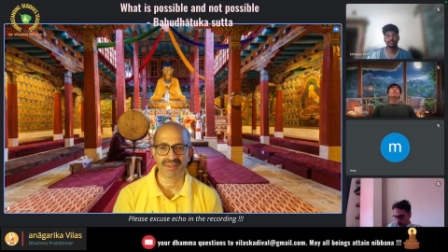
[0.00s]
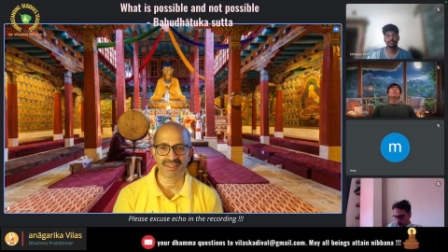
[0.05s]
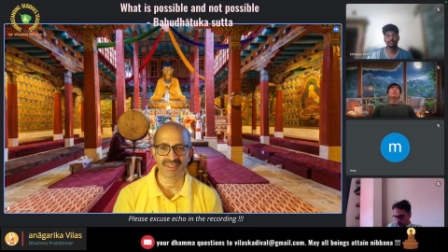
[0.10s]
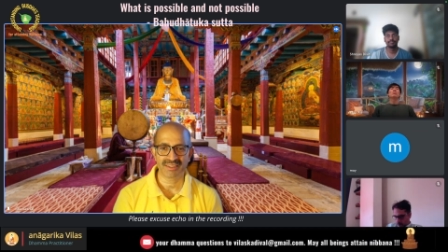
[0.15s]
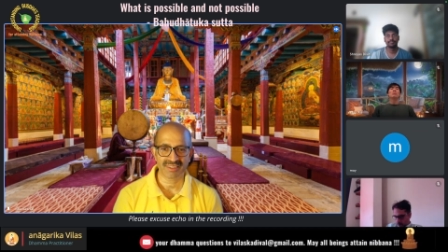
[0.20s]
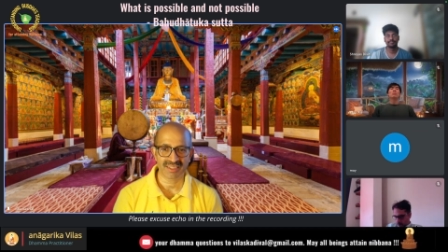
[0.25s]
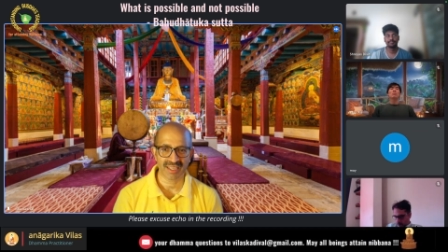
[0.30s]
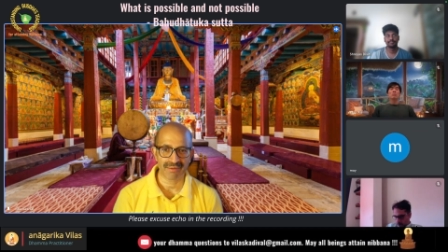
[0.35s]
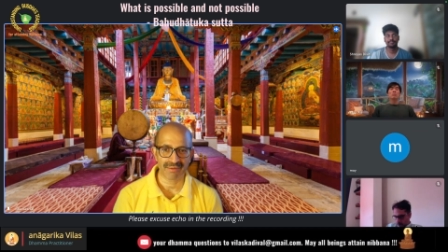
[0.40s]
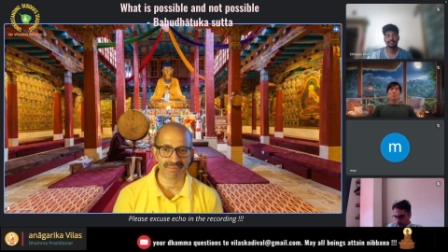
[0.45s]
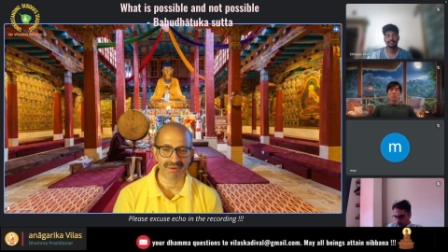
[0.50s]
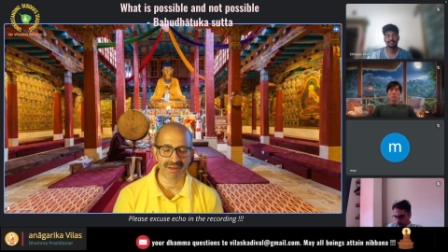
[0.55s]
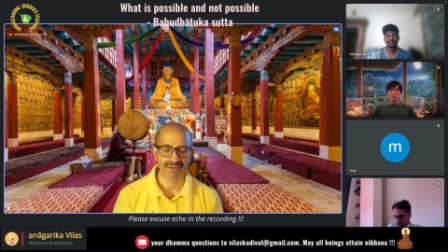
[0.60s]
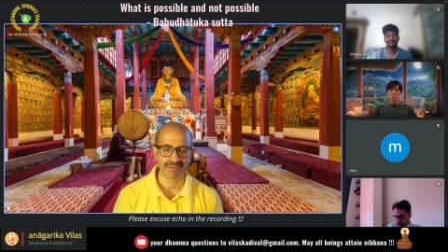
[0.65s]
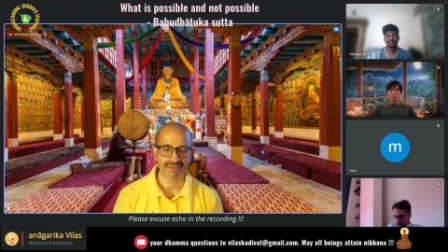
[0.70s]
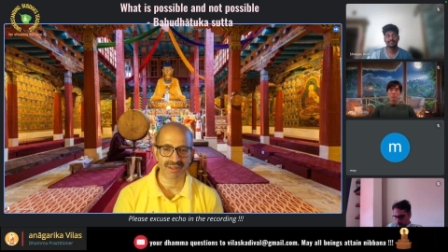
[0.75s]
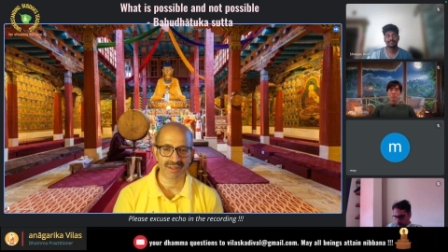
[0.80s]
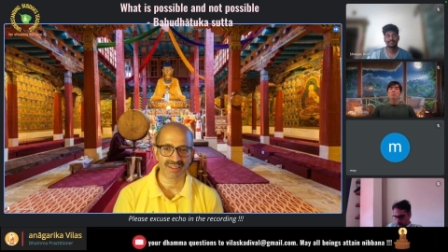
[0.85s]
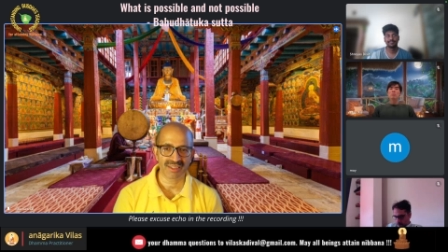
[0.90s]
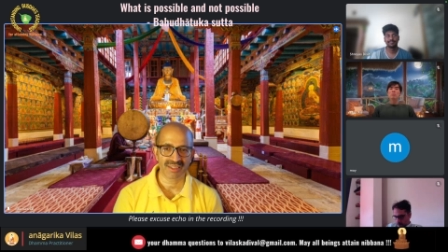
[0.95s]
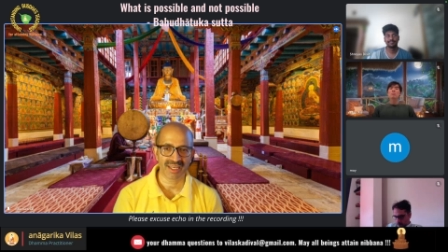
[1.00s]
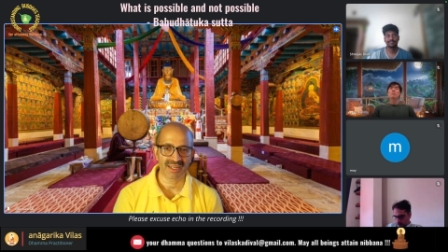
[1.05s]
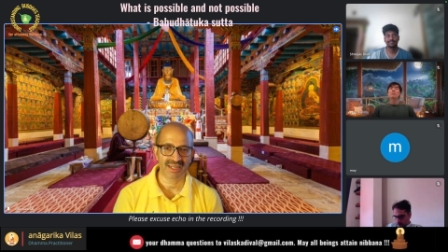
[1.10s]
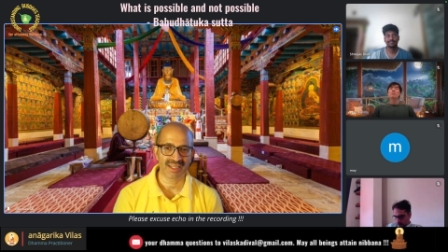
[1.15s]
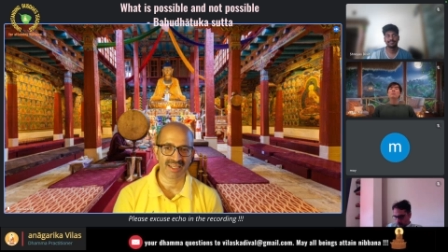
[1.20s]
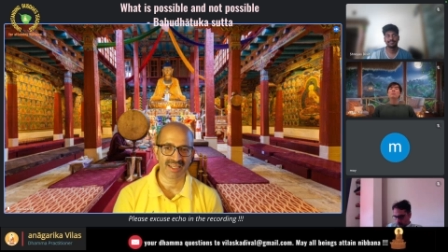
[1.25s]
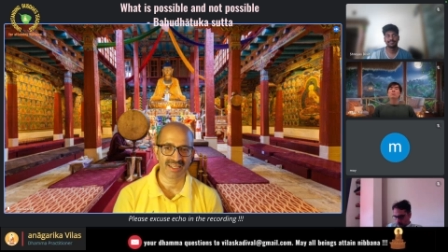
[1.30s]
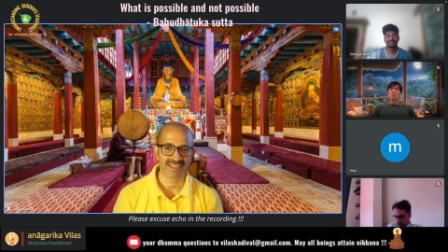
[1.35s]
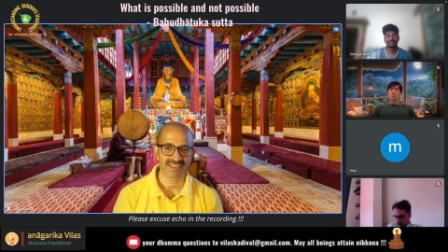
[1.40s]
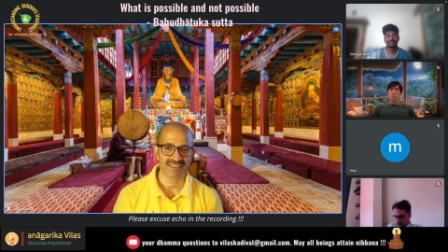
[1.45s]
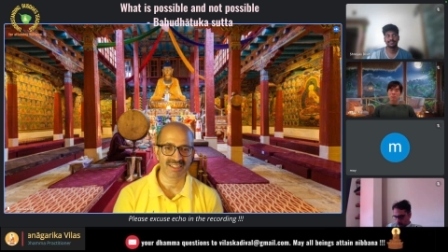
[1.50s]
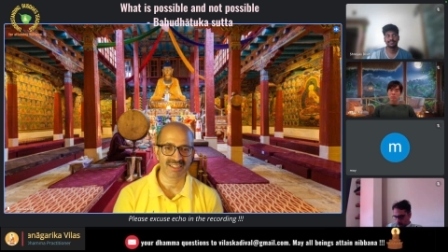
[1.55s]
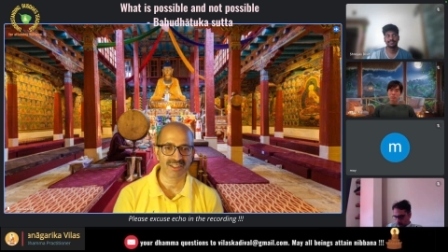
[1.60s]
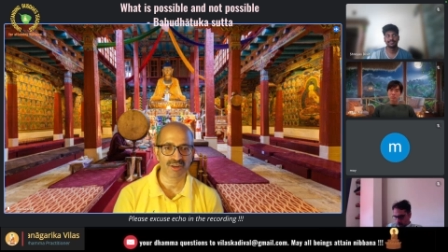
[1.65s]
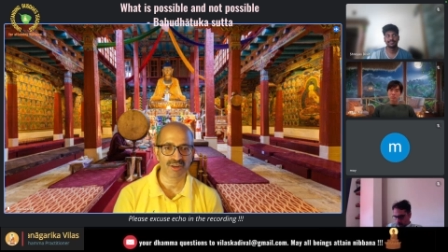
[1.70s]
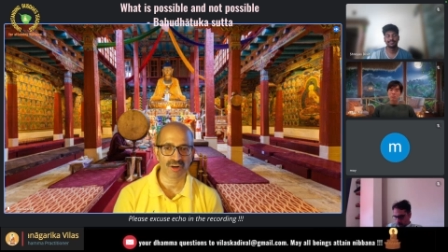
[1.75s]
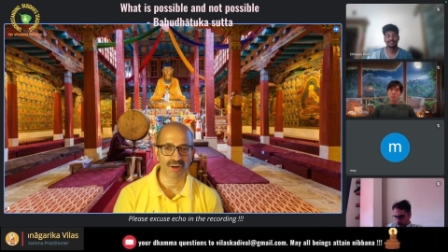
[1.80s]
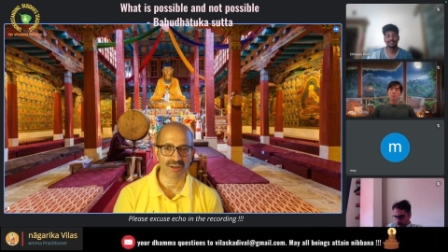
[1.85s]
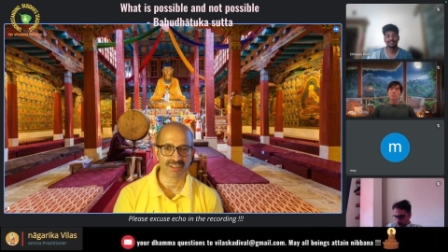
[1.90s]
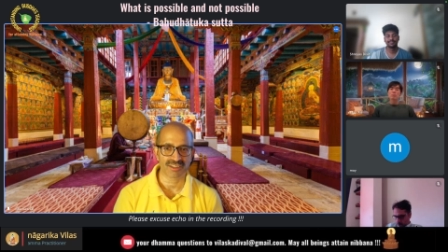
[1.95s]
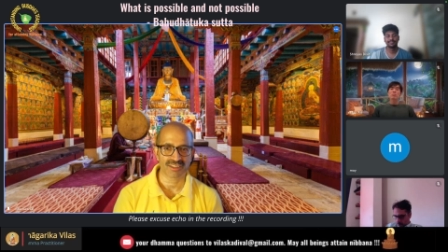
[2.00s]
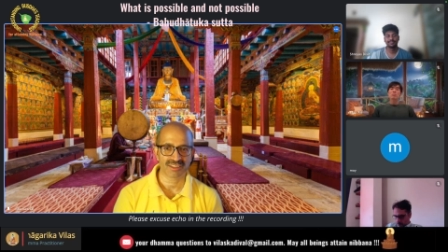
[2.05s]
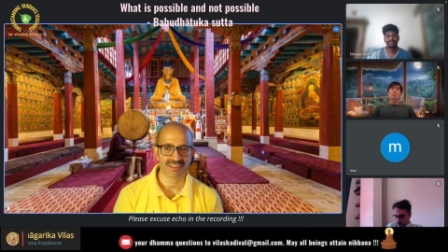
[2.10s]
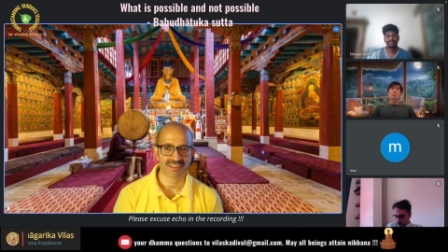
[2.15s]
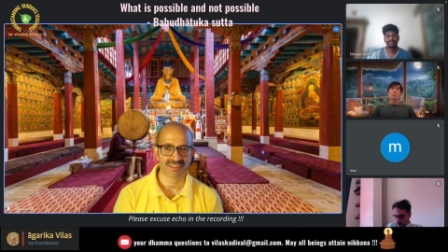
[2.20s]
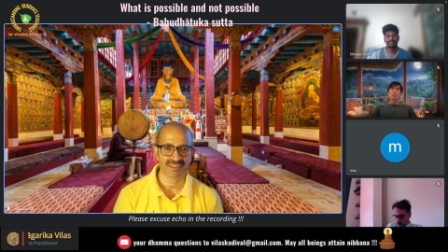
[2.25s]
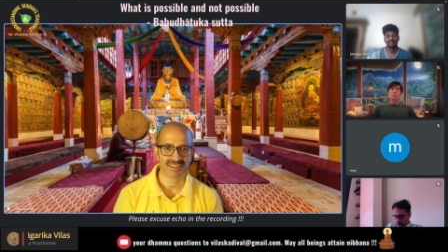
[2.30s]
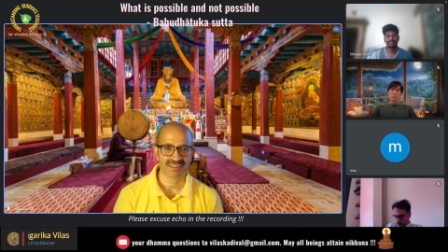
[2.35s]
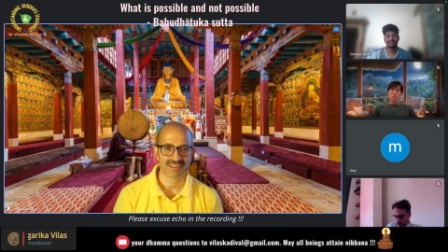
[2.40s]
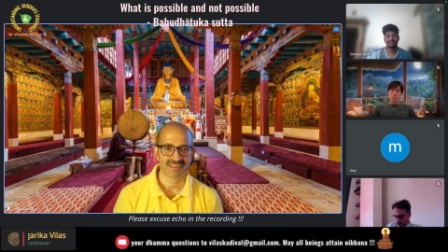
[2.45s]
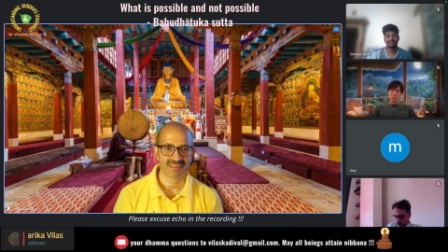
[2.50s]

the same river, then he is engrossed.